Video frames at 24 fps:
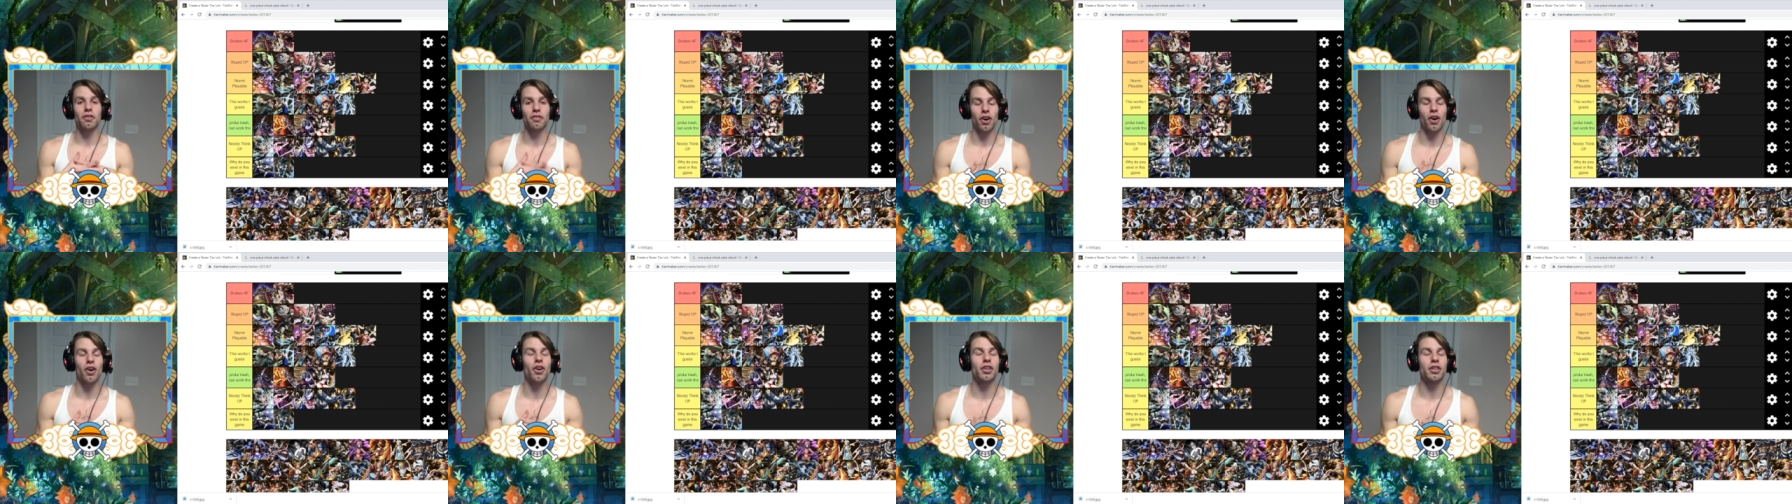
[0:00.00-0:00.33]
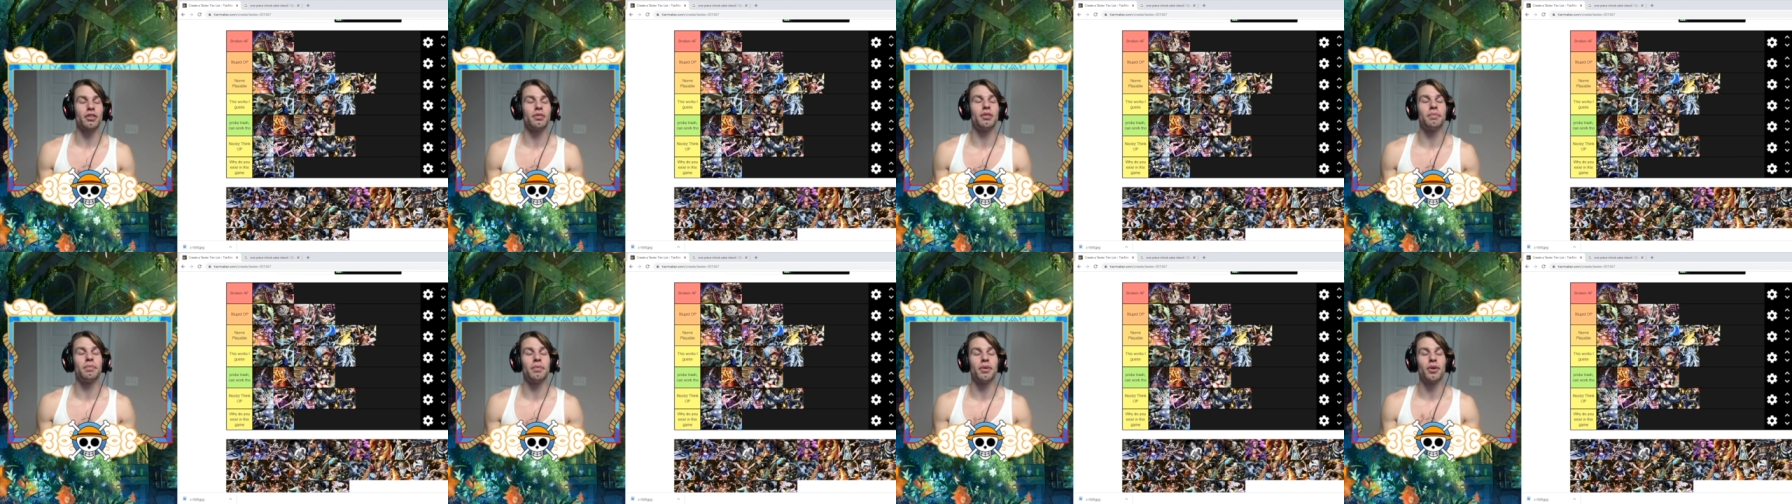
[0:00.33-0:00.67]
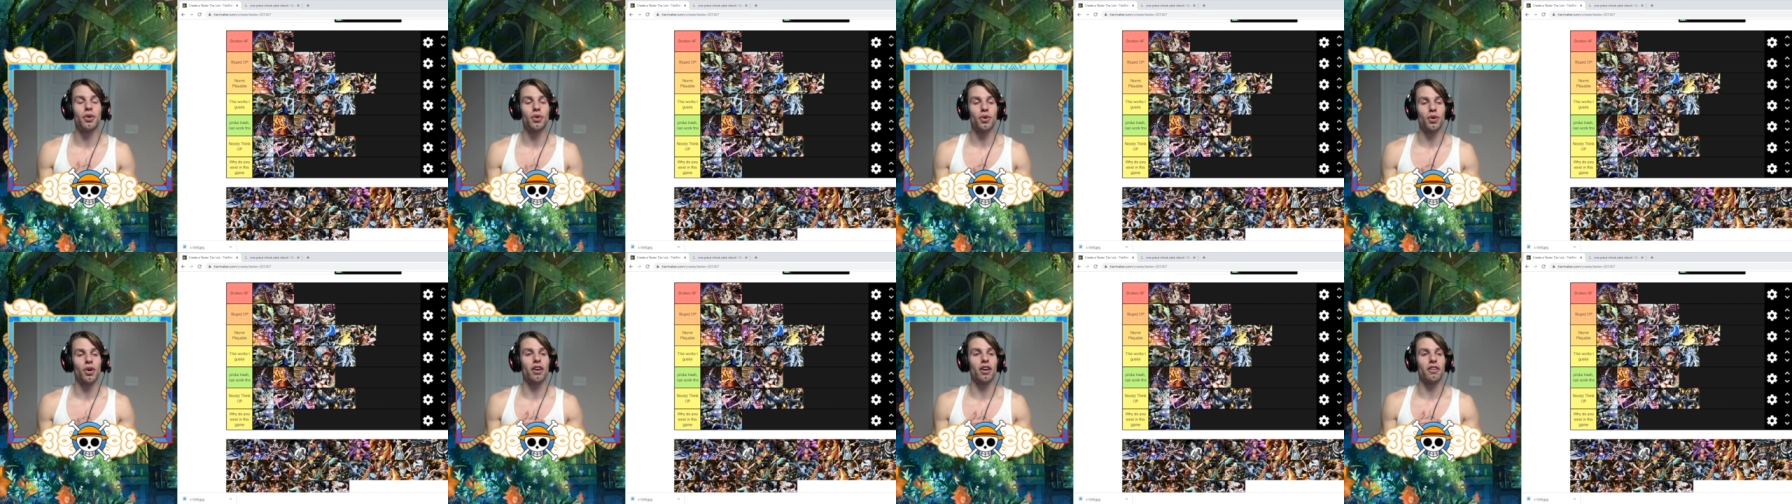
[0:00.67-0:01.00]
for all you people
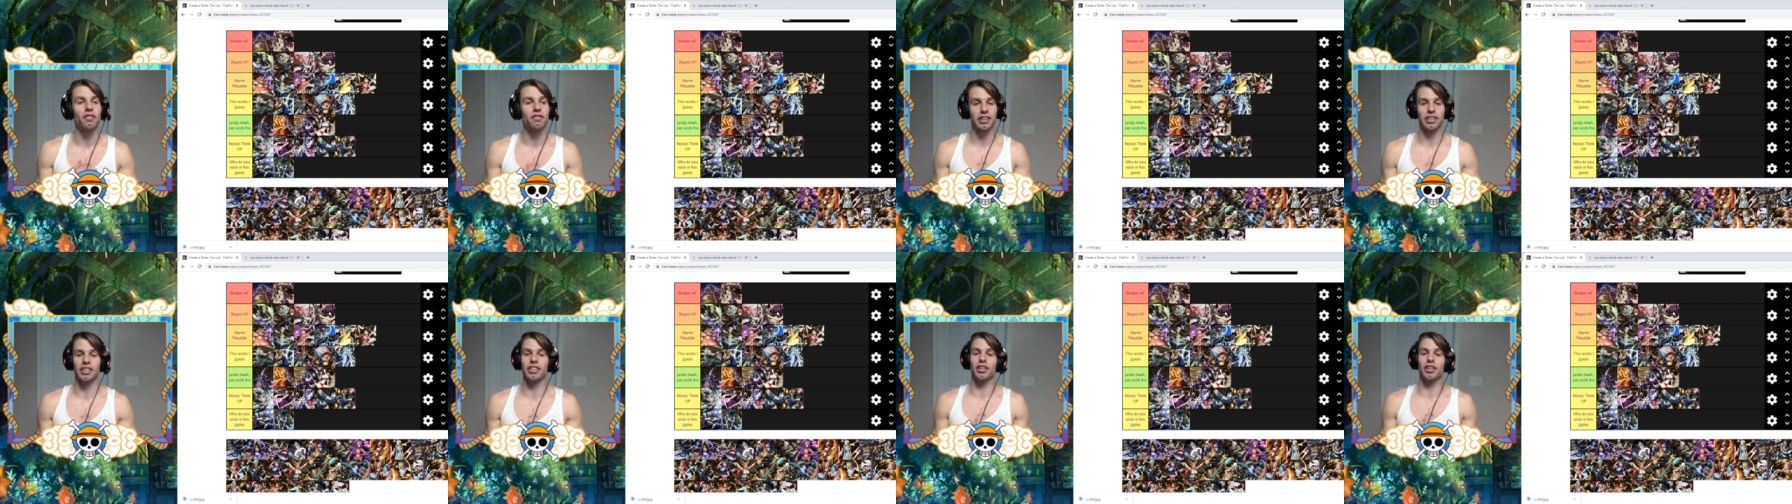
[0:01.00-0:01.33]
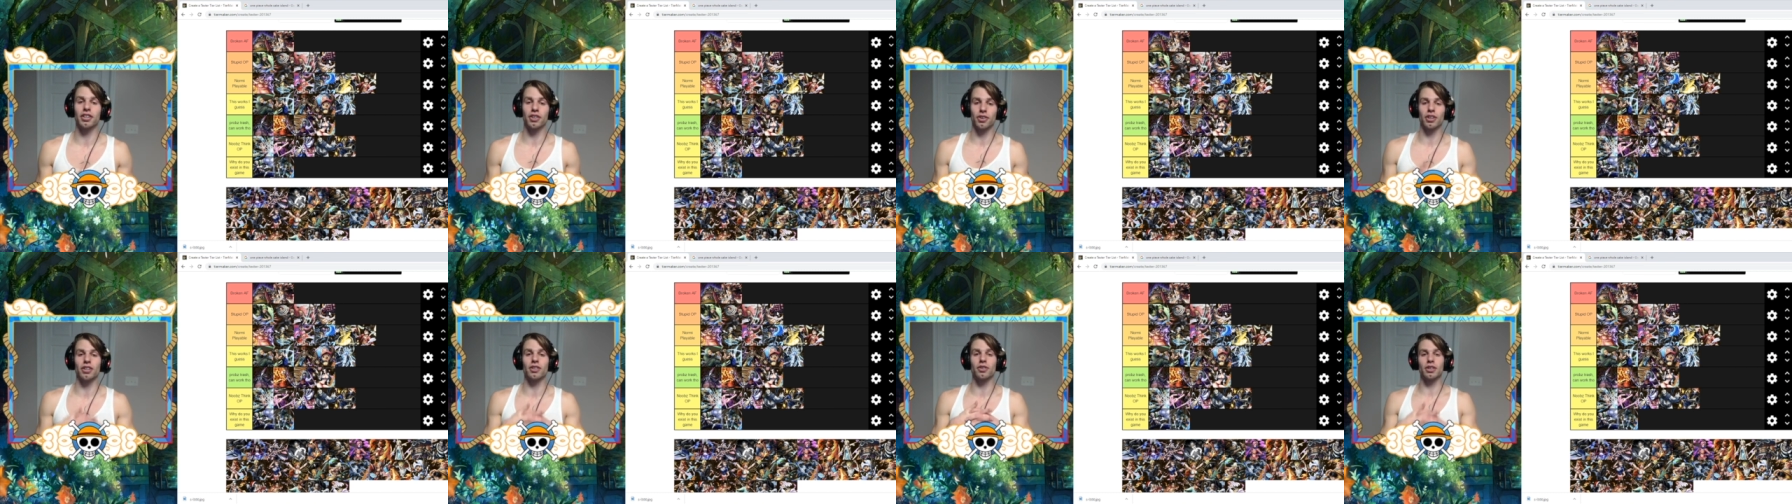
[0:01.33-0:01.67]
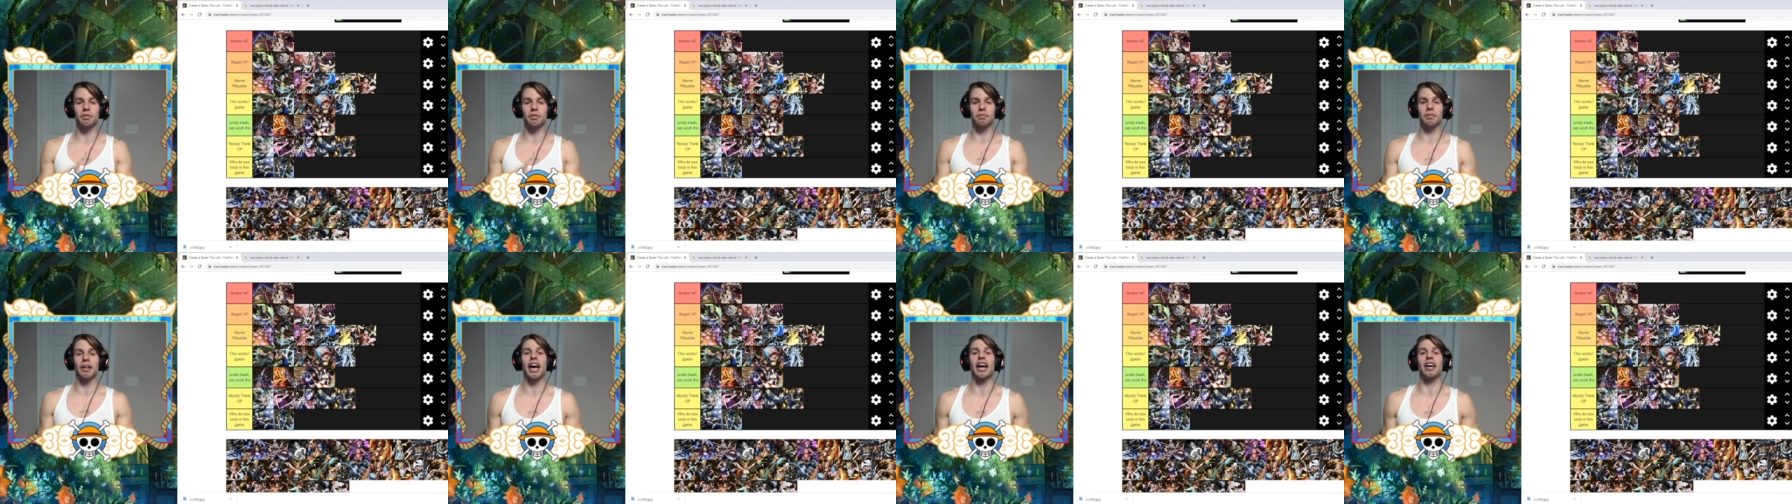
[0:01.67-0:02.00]
who are very annoyed
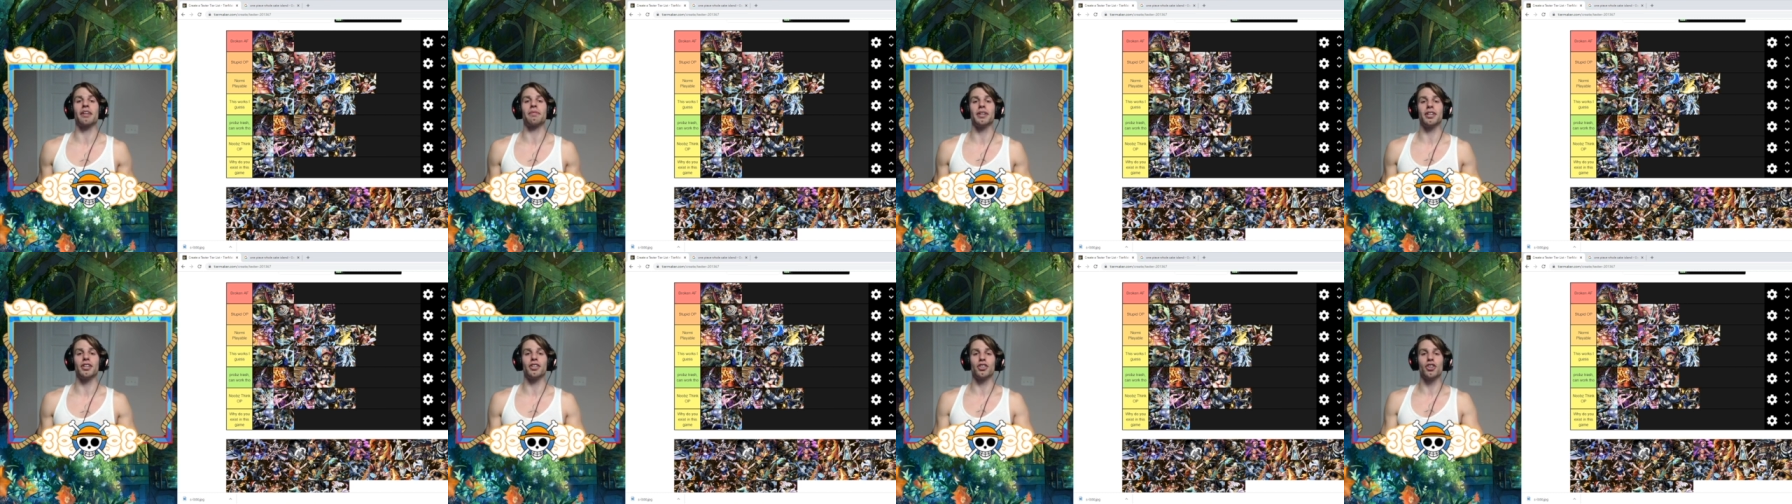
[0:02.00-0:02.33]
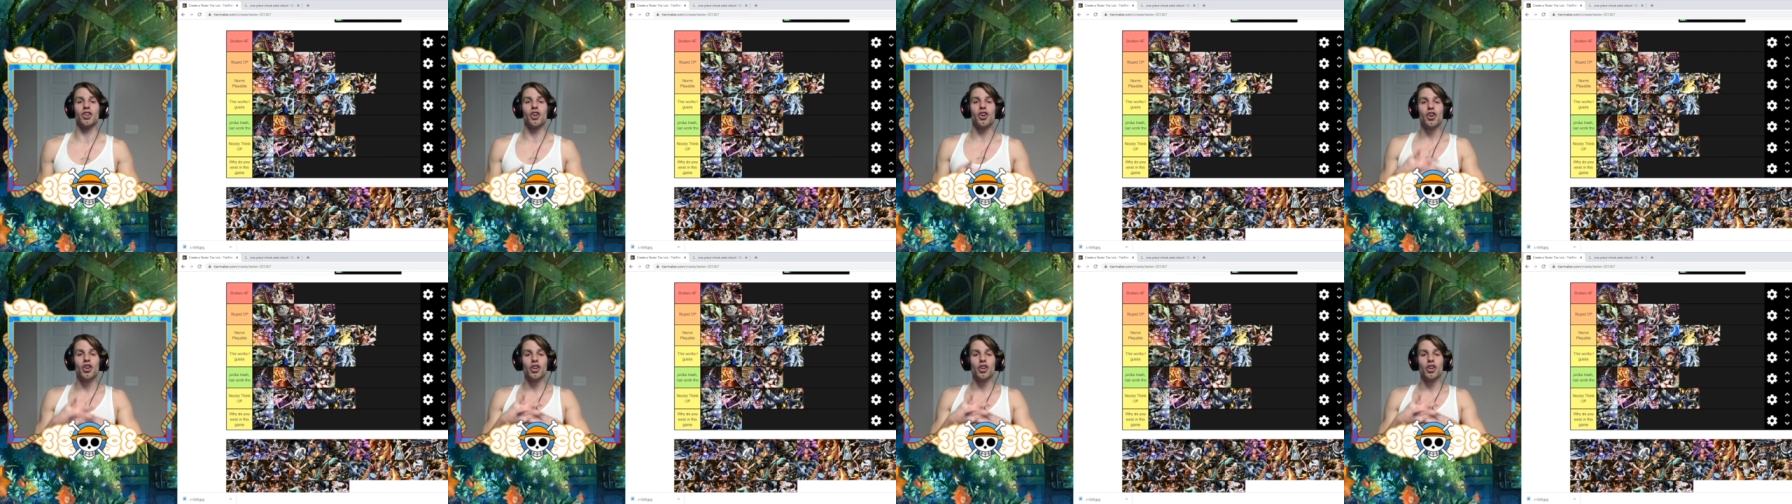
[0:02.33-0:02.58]
with Blackbeard.